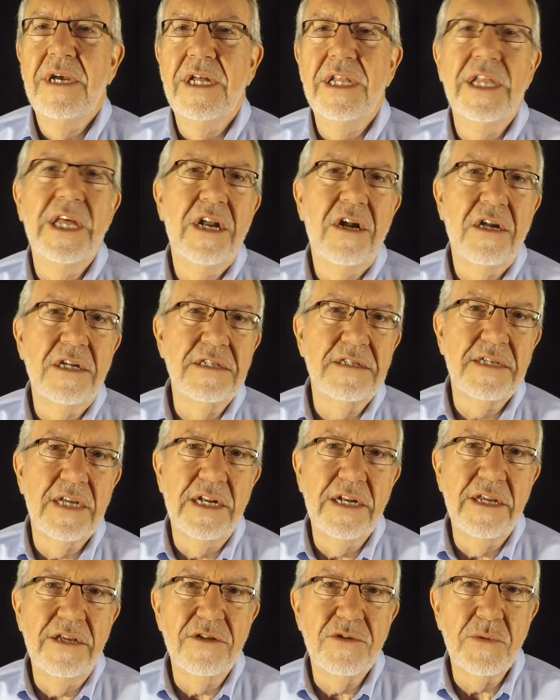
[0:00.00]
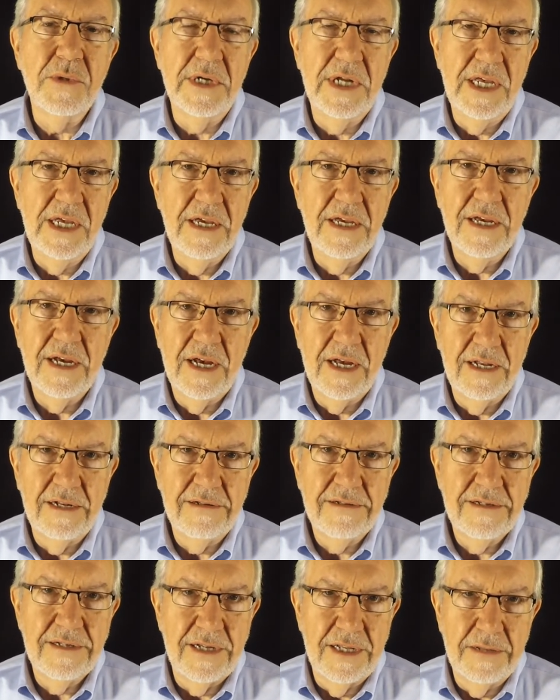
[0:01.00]
And then on Sundays, when he
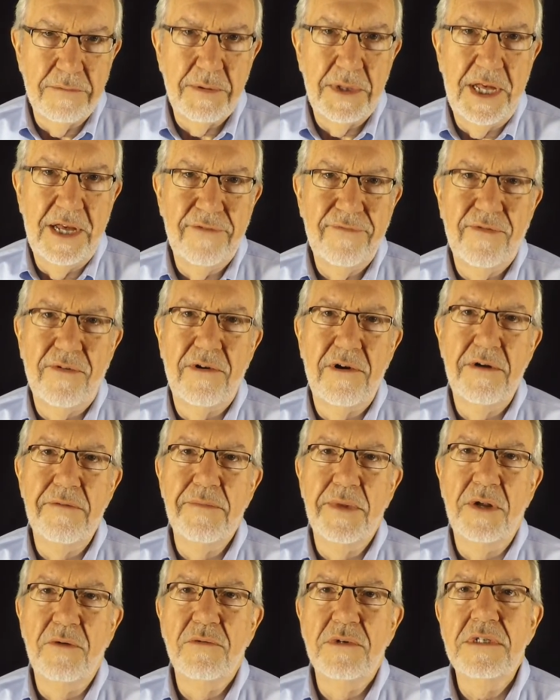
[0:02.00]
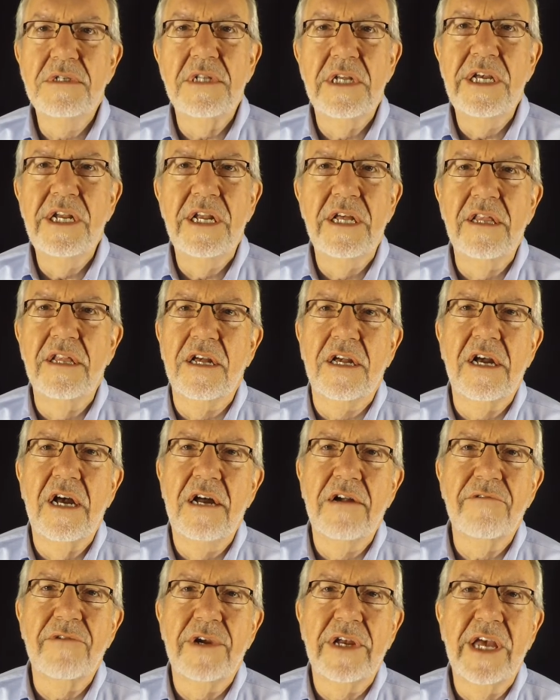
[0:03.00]
got to the platform and was leading the
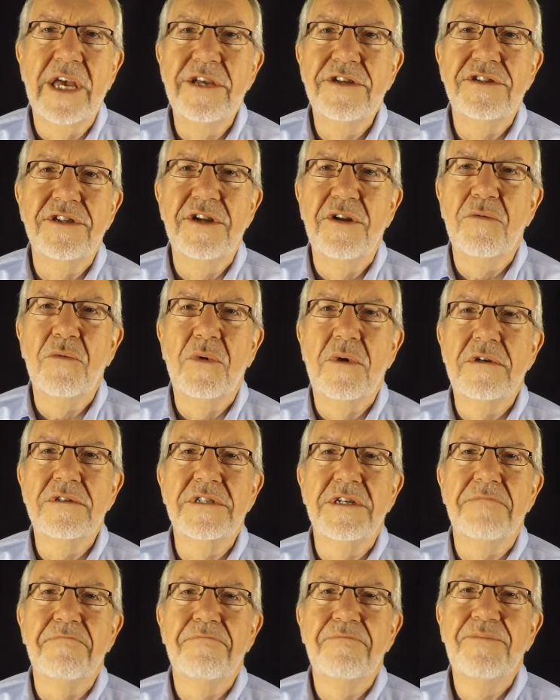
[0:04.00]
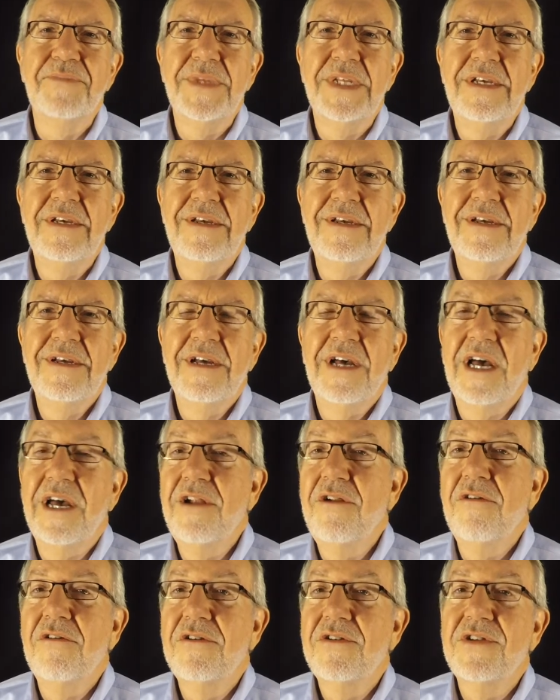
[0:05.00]
congregation in worship,
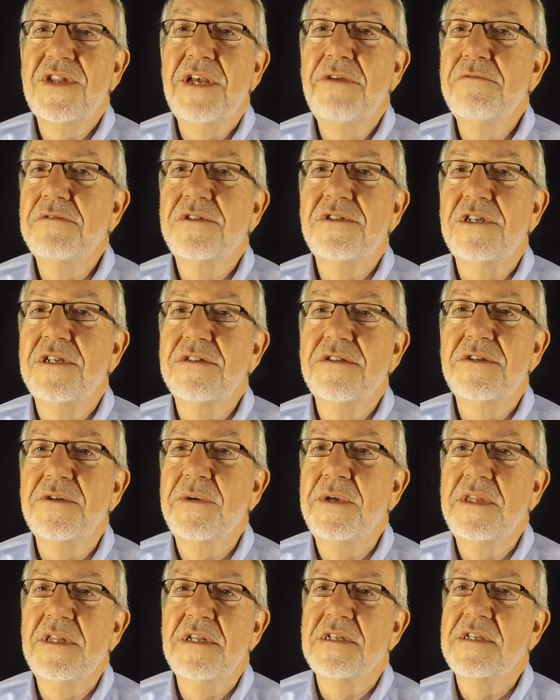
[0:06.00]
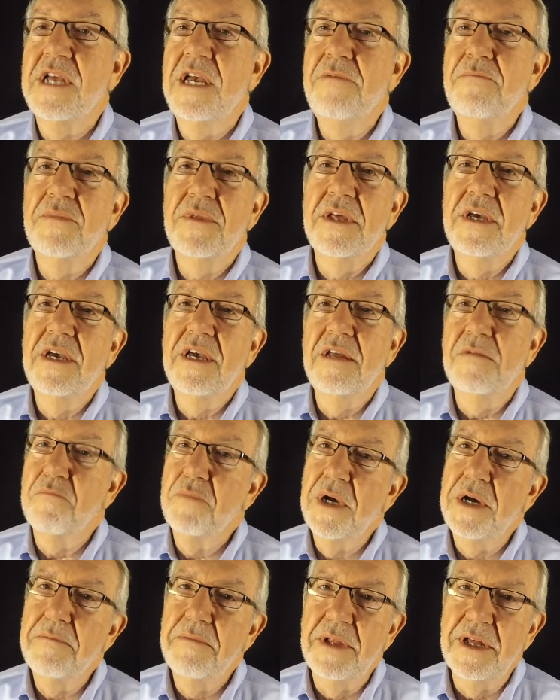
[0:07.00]
I noticed he was just doing the same thing in
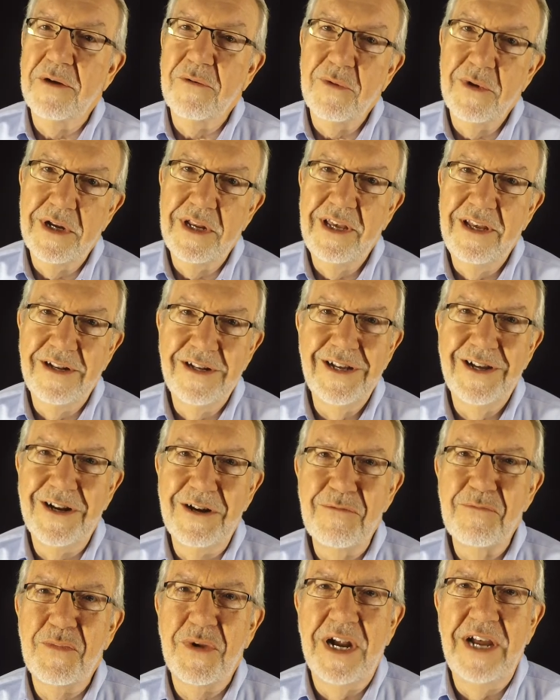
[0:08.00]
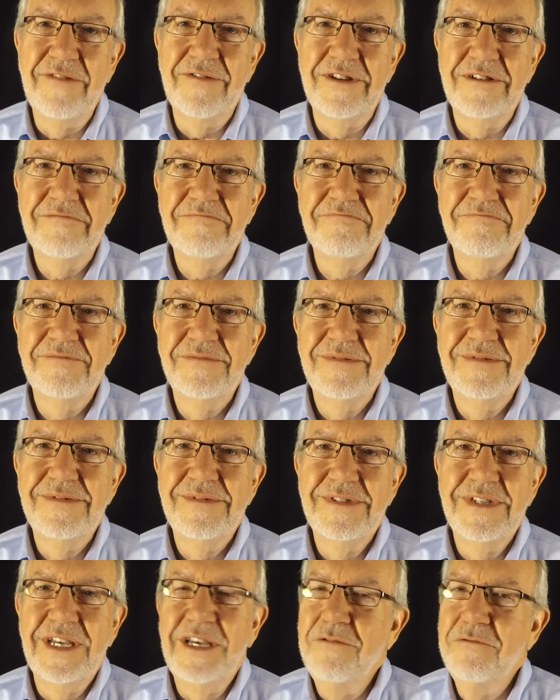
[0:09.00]
public what he had done in private.
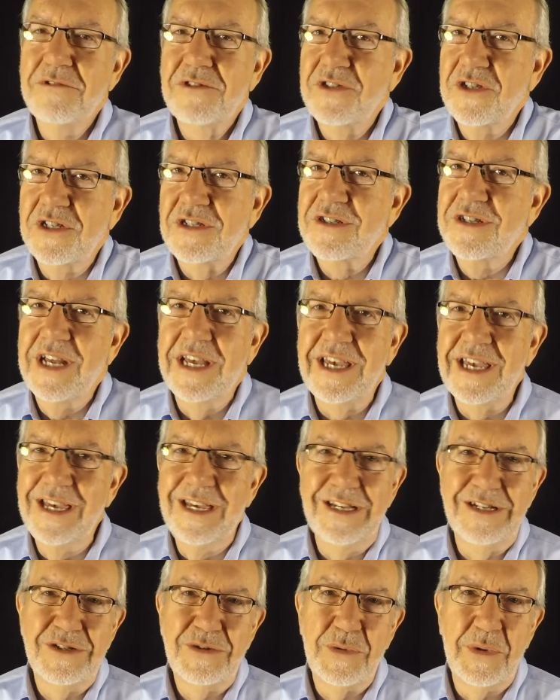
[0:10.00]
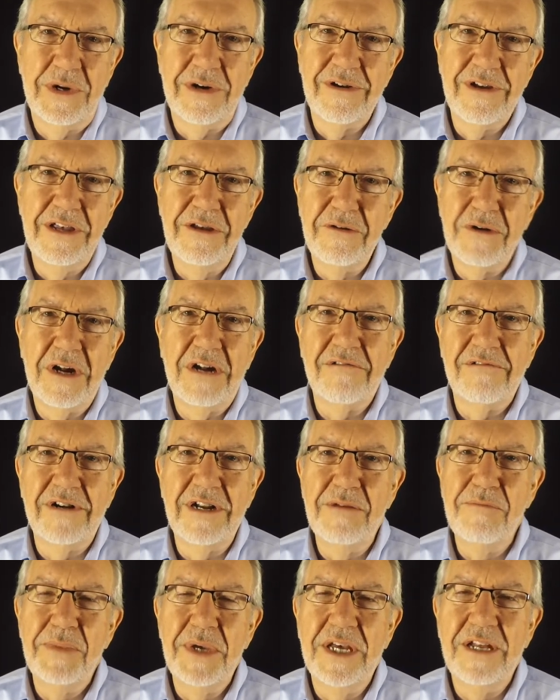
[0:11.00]
He was just taking us where he had
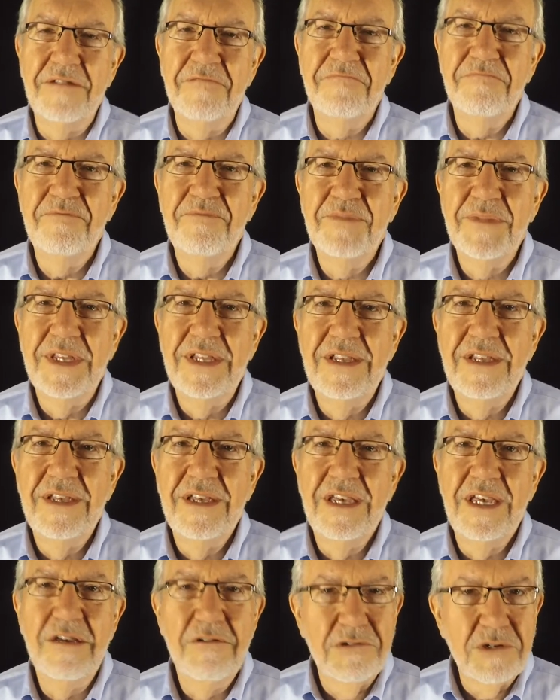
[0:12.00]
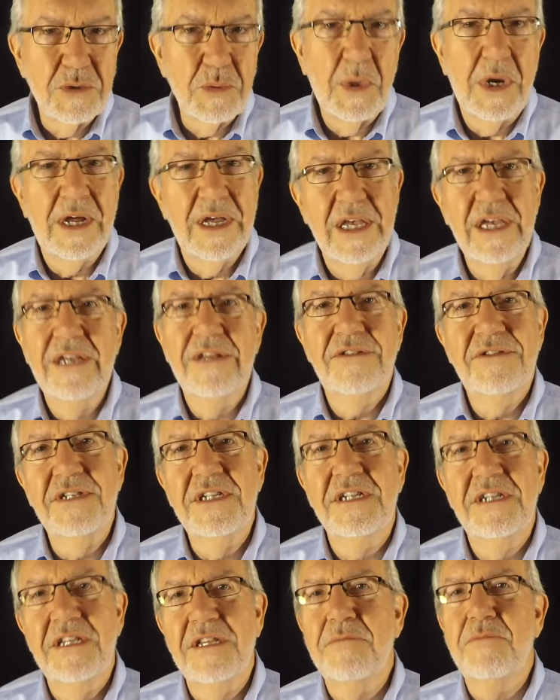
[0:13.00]
already been. He was walking us
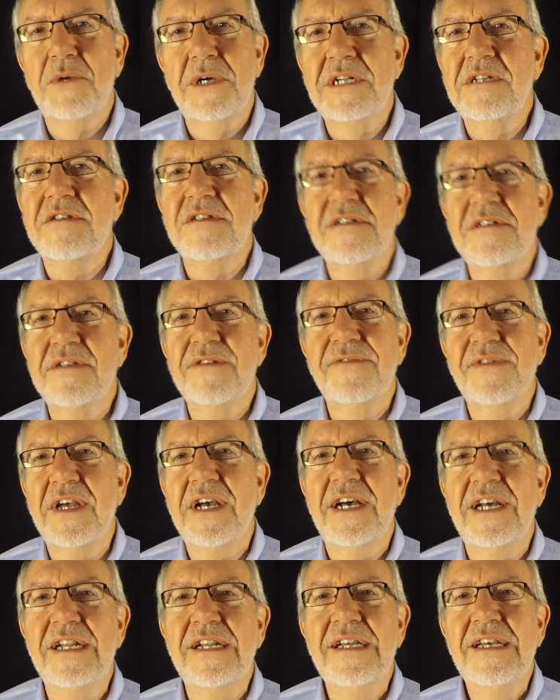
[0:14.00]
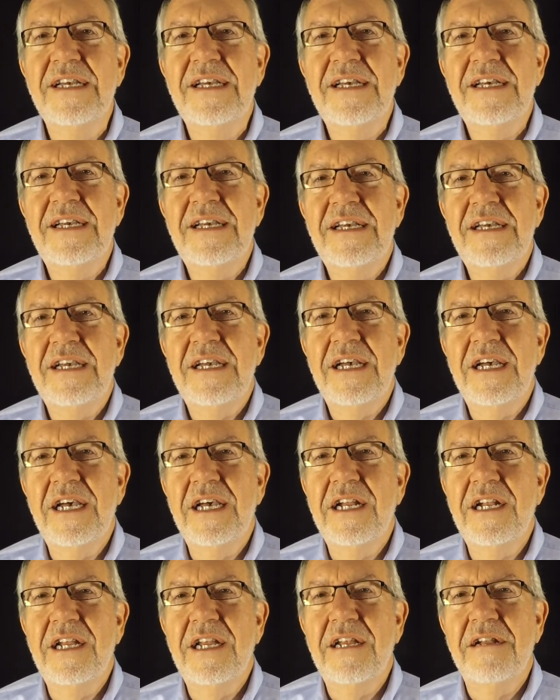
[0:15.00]
into the presence of God,
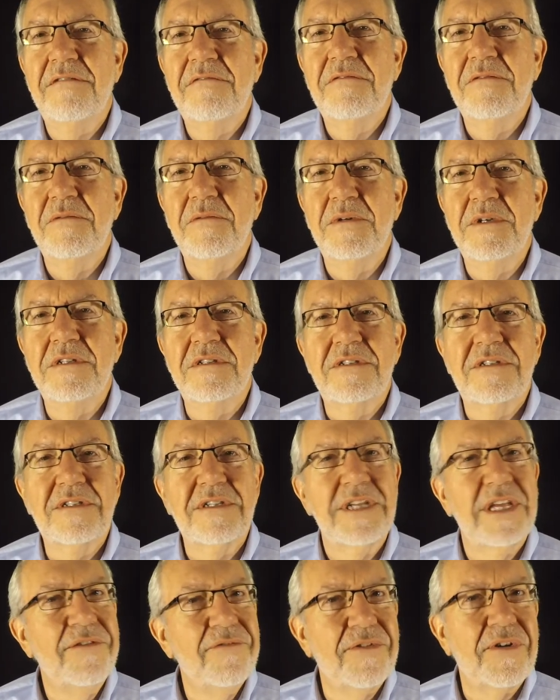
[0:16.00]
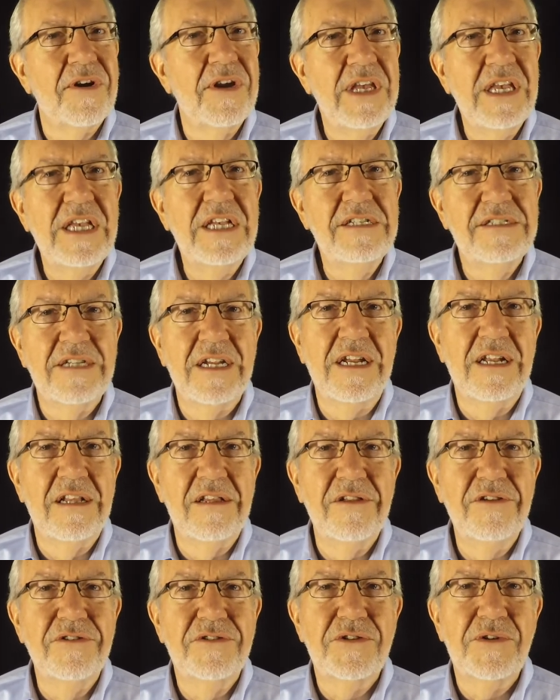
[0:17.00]
and it was very easy to
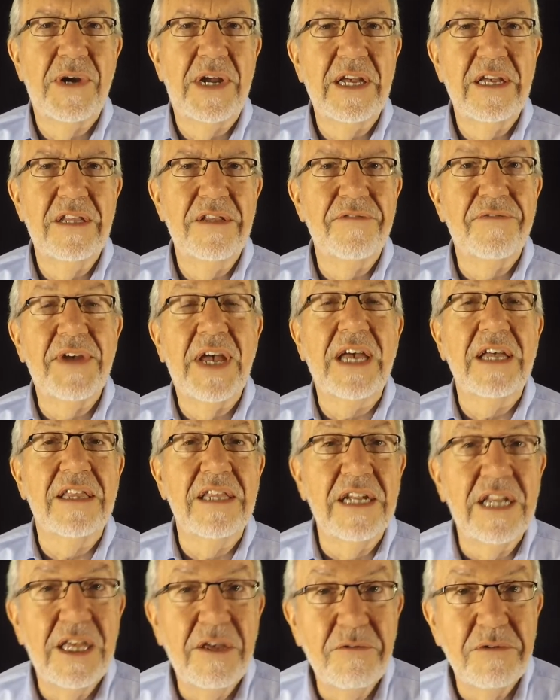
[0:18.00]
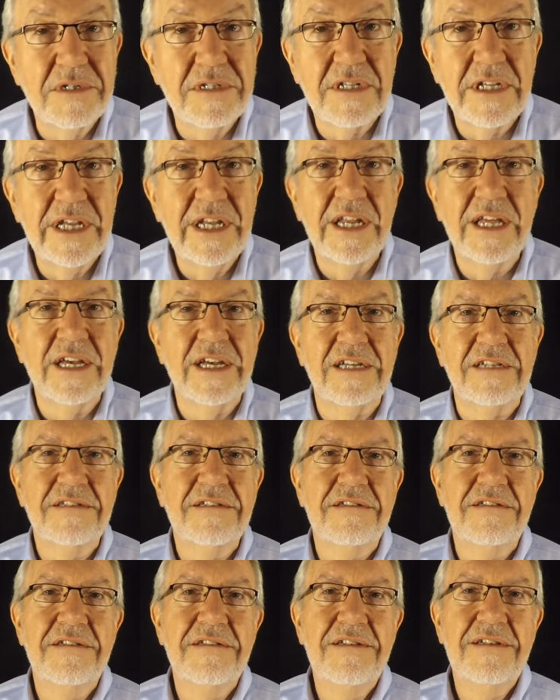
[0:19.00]
lose track of the fact that he was leading
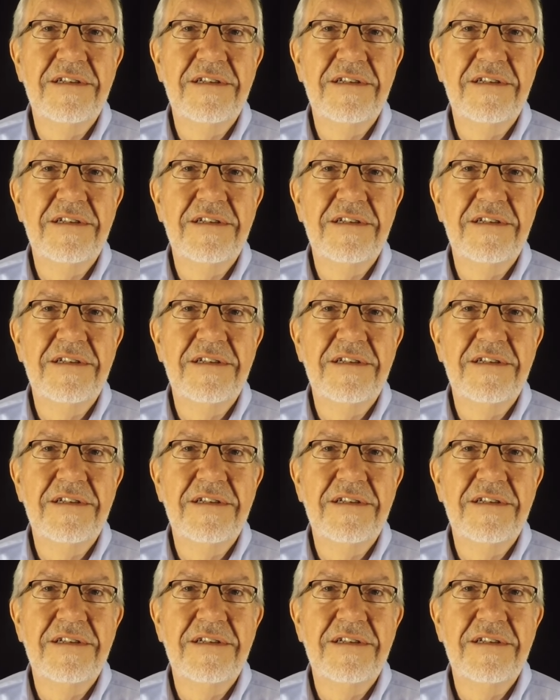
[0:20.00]
us.